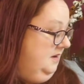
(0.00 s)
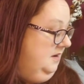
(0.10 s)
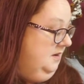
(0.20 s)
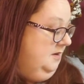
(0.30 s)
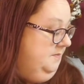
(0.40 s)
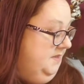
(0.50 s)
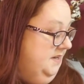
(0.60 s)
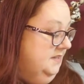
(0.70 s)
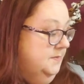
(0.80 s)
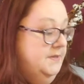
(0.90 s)
The
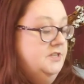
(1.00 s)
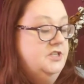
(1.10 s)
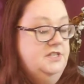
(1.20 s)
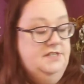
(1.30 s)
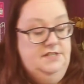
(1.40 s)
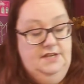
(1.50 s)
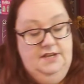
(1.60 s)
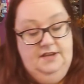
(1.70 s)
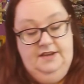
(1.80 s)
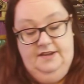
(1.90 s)
next piece she
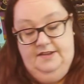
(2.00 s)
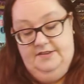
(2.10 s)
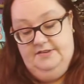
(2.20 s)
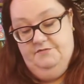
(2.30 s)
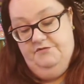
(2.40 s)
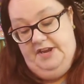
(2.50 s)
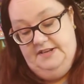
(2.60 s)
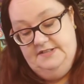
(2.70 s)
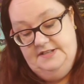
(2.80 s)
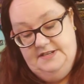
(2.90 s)
sent is
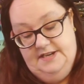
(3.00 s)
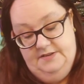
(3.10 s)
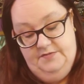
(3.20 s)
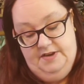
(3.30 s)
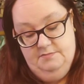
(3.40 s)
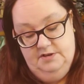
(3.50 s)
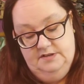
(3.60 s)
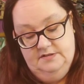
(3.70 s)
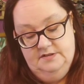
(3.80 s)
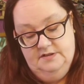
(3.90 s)
Fantasy Dyed
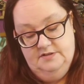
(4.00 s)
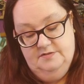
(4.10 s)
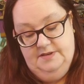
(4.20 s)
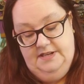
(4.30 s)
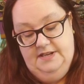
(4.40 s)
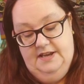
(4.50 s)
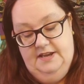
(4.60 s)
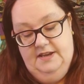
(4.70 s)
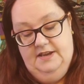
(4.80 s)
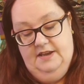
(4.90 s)
Fabrics
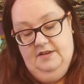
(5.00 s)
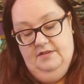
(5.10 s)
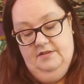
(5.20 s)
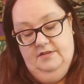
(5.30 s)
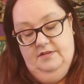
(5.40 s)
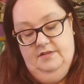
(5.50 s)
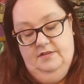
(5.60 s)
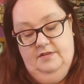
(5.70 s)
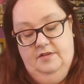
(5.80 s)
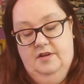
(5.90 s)
28 count
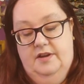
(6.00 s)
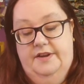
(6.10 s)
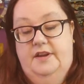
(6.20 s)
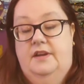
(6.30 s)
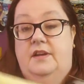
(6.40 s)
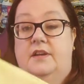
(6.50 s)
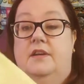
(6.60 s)
Lugana